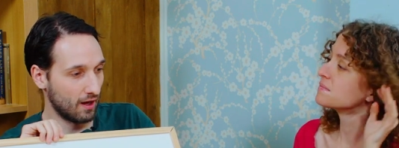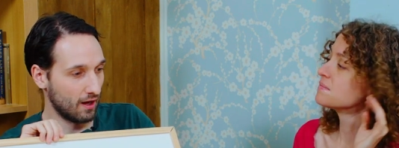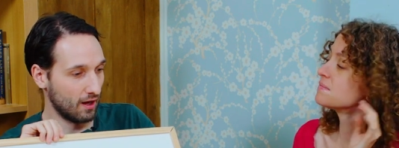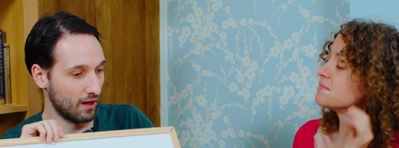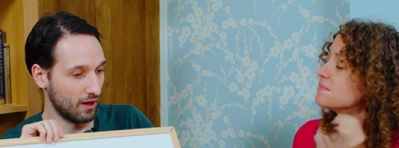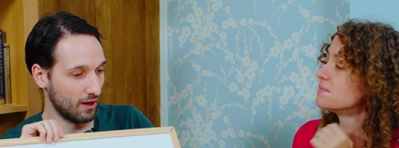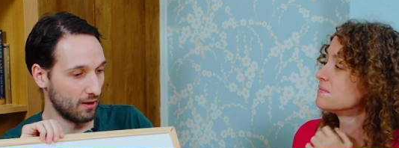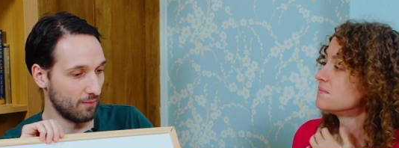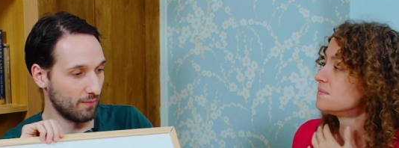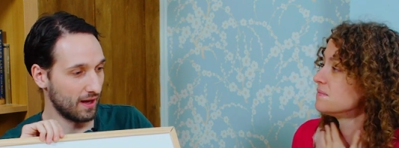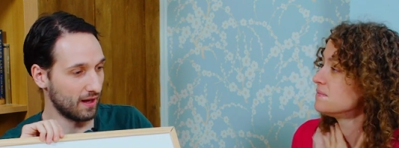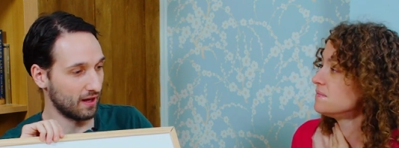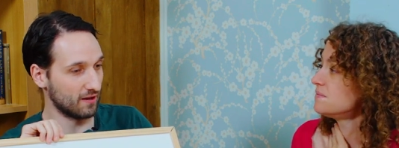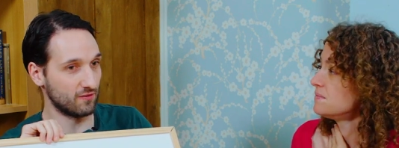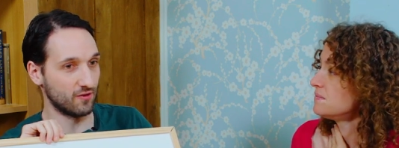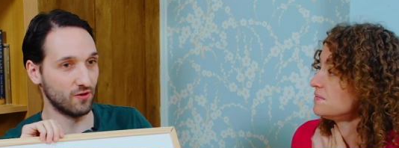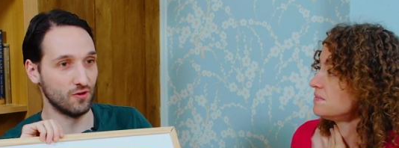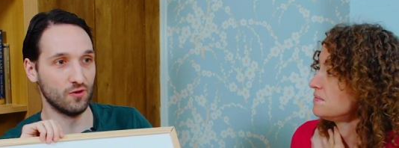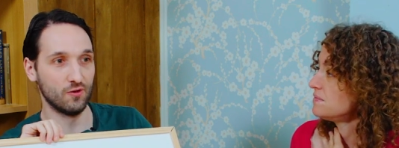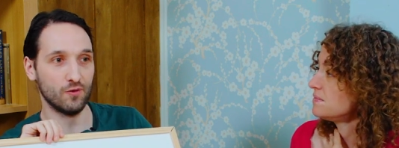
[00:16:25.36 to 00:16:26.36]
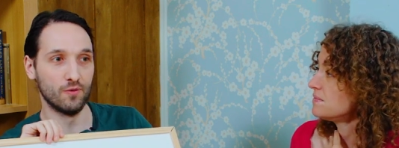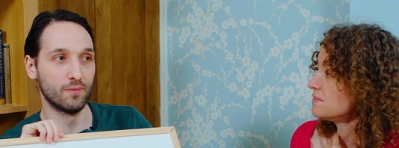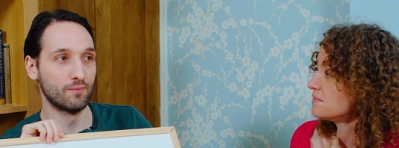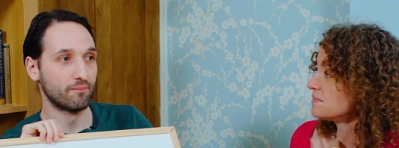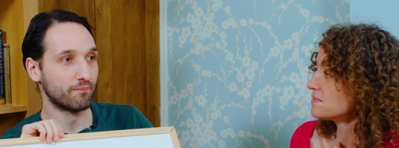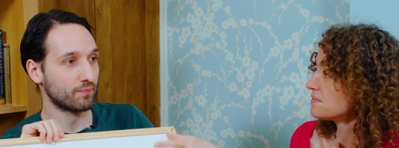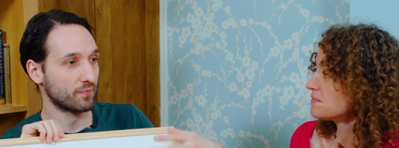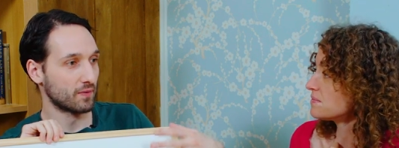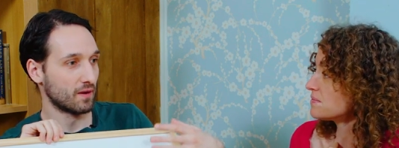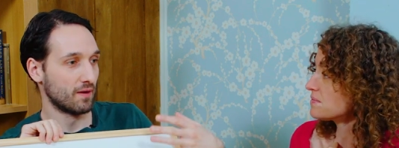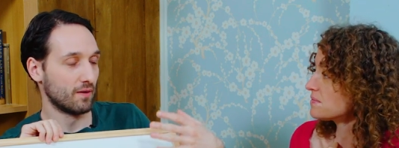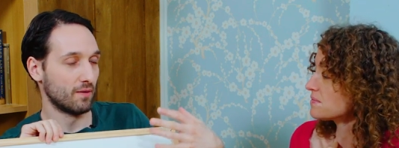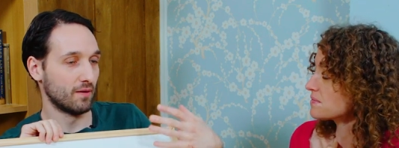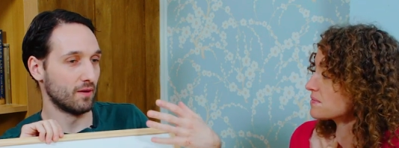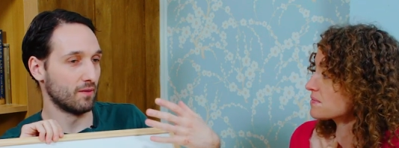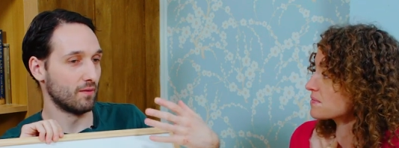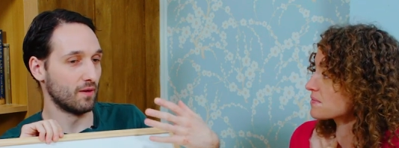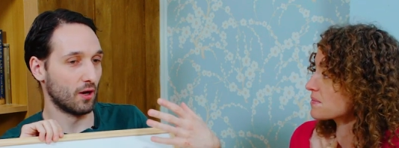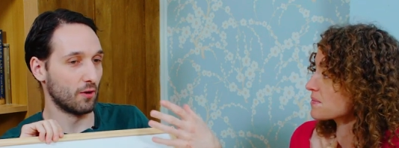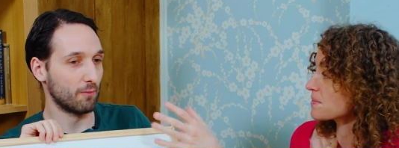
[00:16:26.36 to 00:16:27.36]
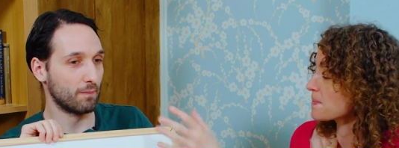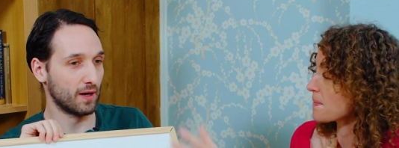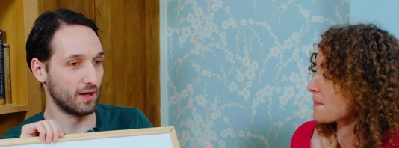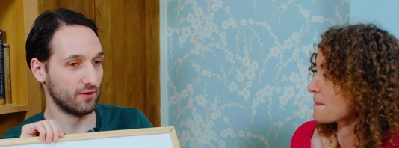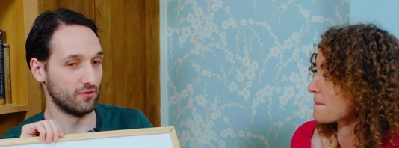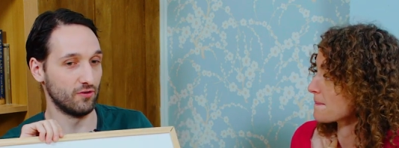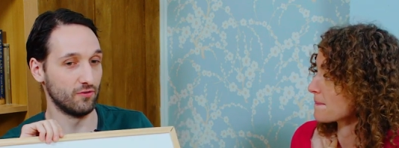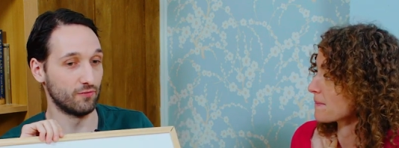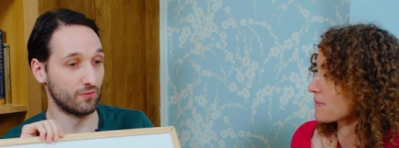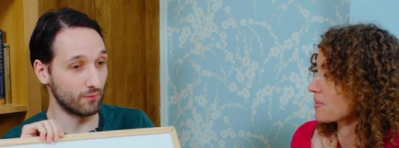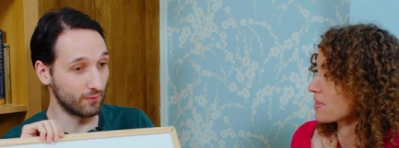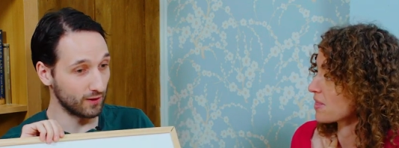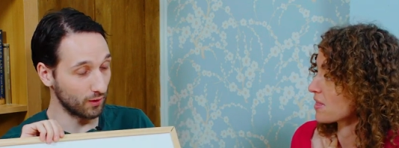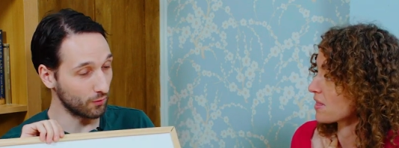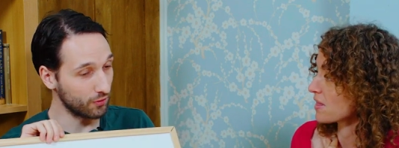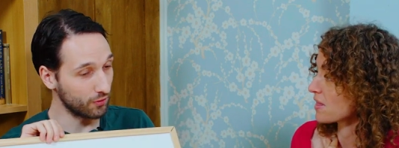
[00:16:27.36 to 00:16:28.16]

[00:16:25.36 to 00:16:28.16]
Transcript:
Speaker 1: Um, and I do you know punish you for real